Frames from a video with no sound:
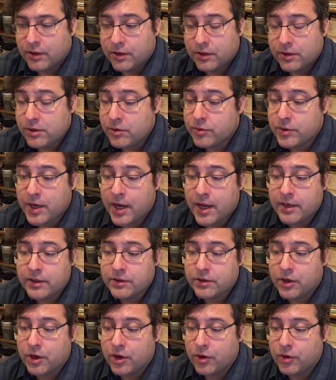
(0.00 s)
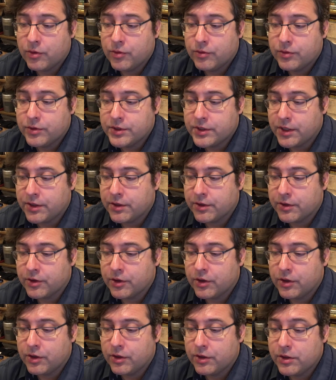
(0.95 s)
You can't know, said the
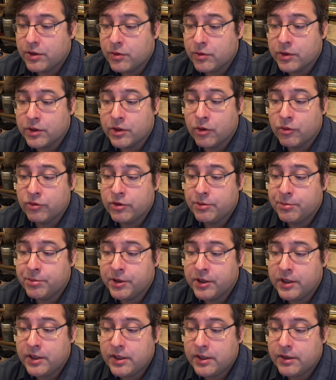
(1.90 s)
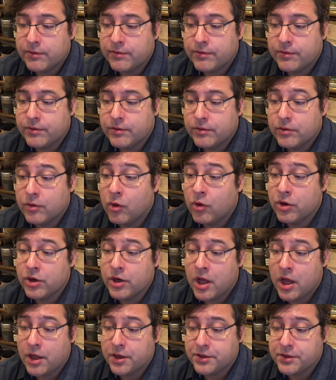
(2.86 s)
girl. You can only believe, or
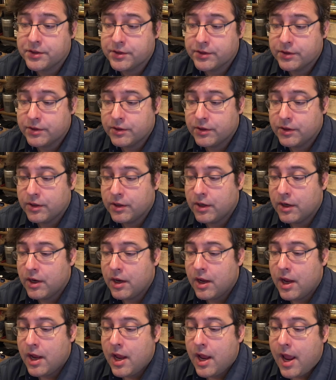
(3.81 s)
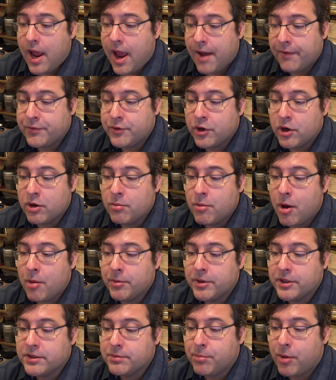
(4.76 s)
not. After a
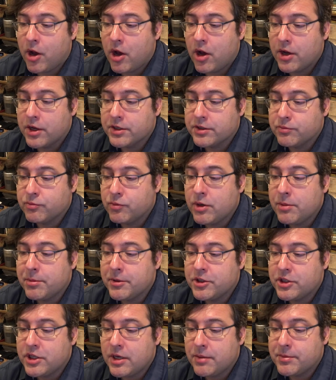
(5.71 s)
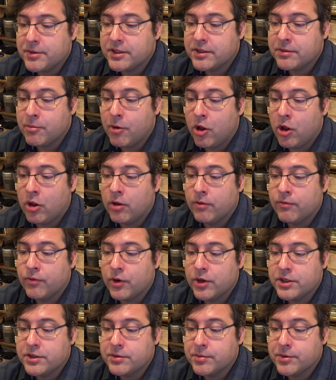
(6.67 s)
moment's pause, Reepicheep's small
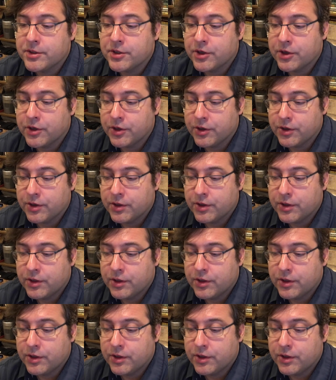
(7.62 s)
voice was heard.